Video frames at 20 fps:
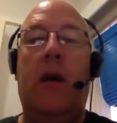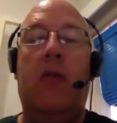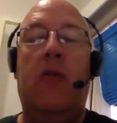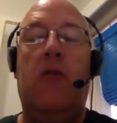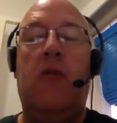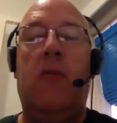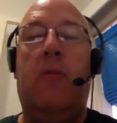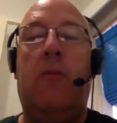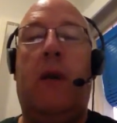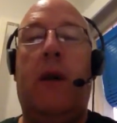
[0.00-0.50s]

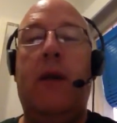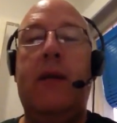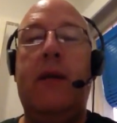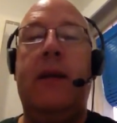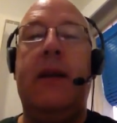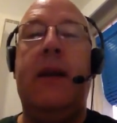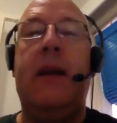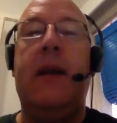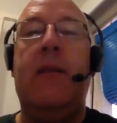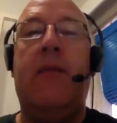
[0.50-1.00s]
You're
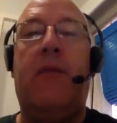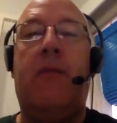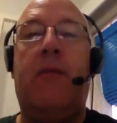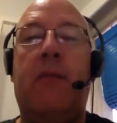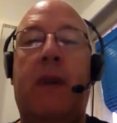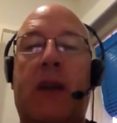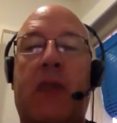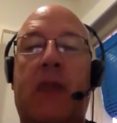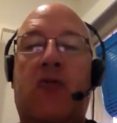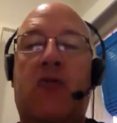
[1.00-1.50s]
imparting
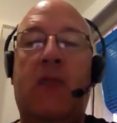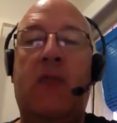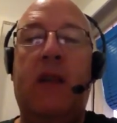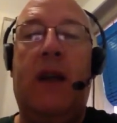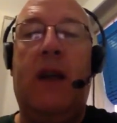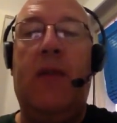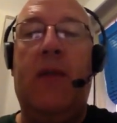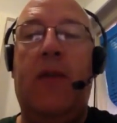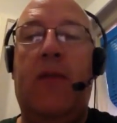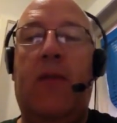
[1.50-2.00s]
information
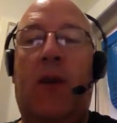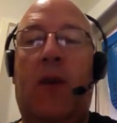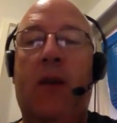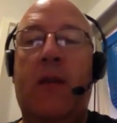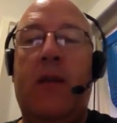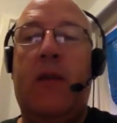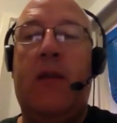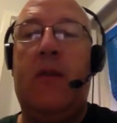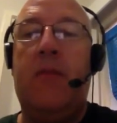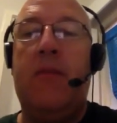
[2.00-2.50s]
and the
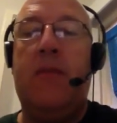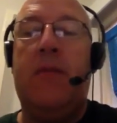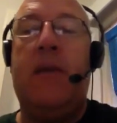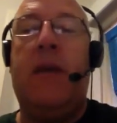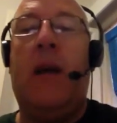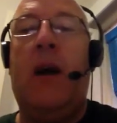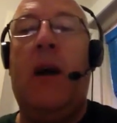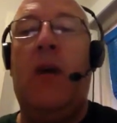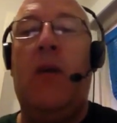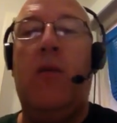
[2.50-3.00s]
voice comes
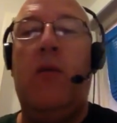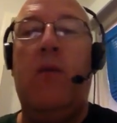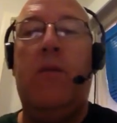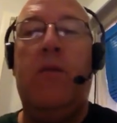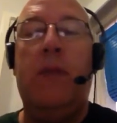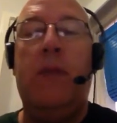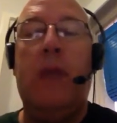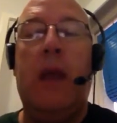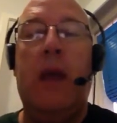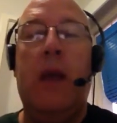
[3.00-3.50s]
down.
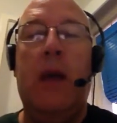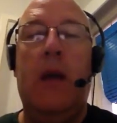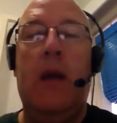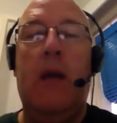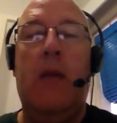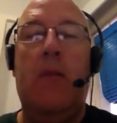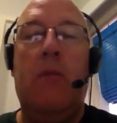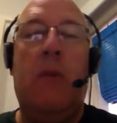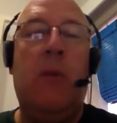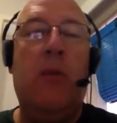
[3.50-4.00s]

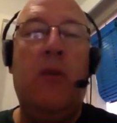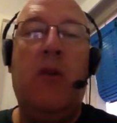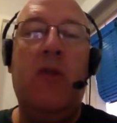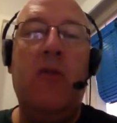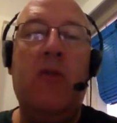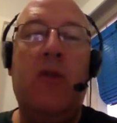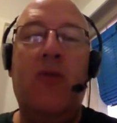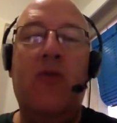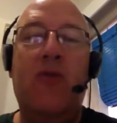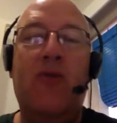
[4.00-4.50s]
But we're
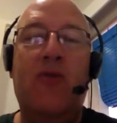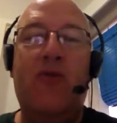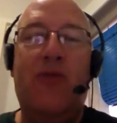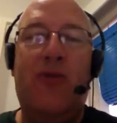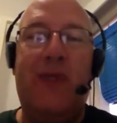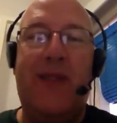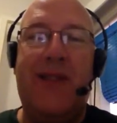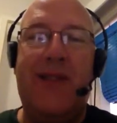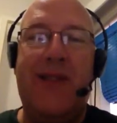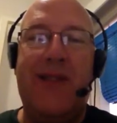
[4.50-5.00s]
not all
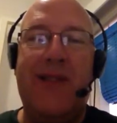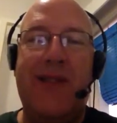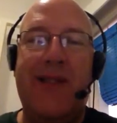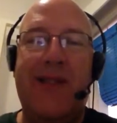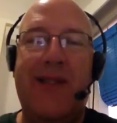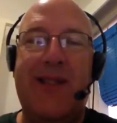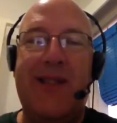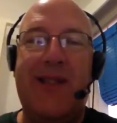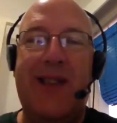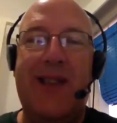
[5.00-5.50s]

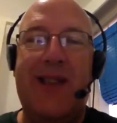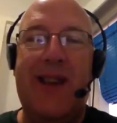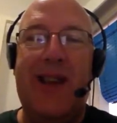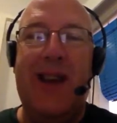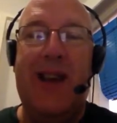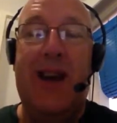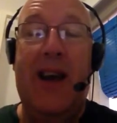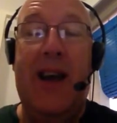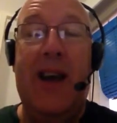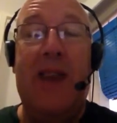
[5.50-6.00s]
newsreaders.
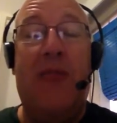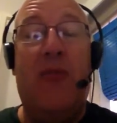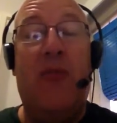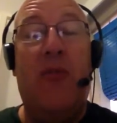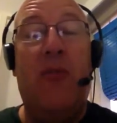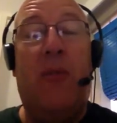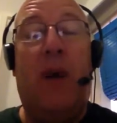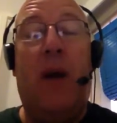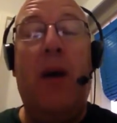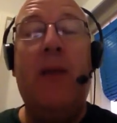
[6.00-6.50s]
And if you're
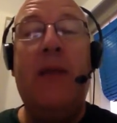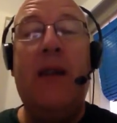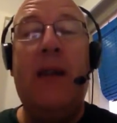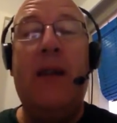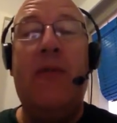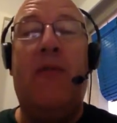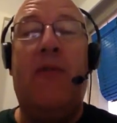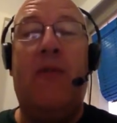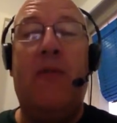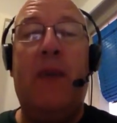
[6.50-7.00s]
imparting
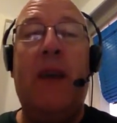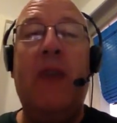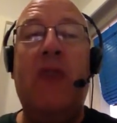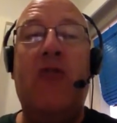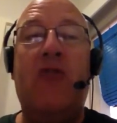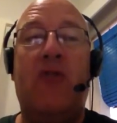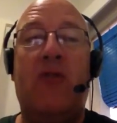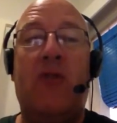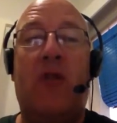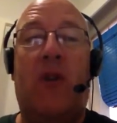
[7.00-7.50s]

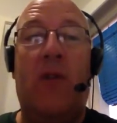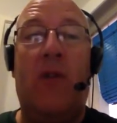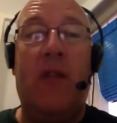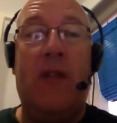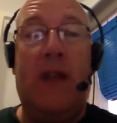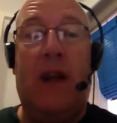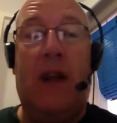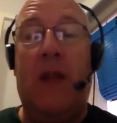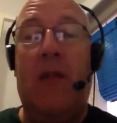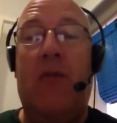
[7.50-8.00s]
information on the
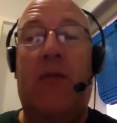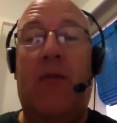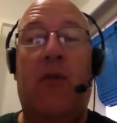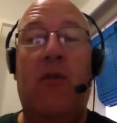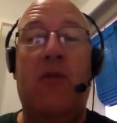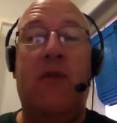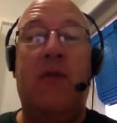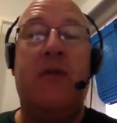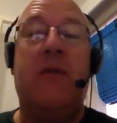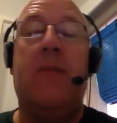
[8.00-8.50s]

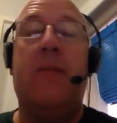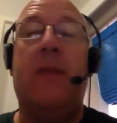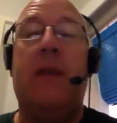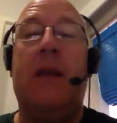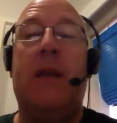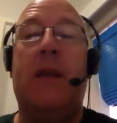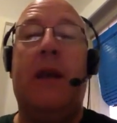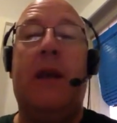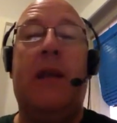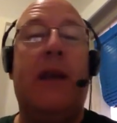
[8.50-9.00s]
telephone or
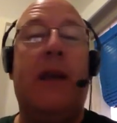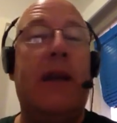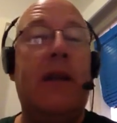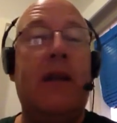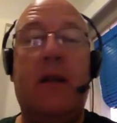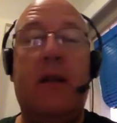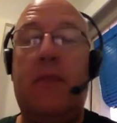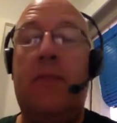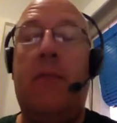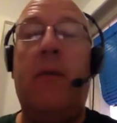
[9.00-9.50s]
something like
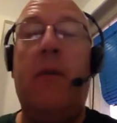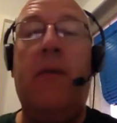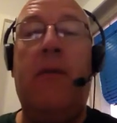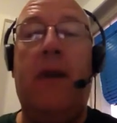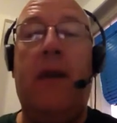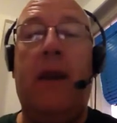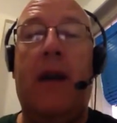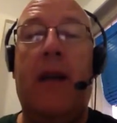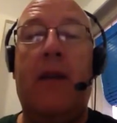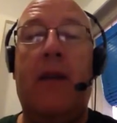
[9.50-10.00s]
that, it's
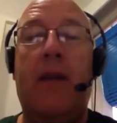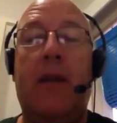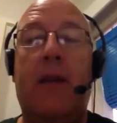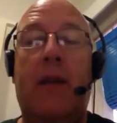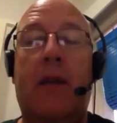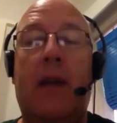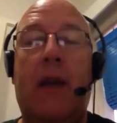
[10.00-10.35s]
perfect.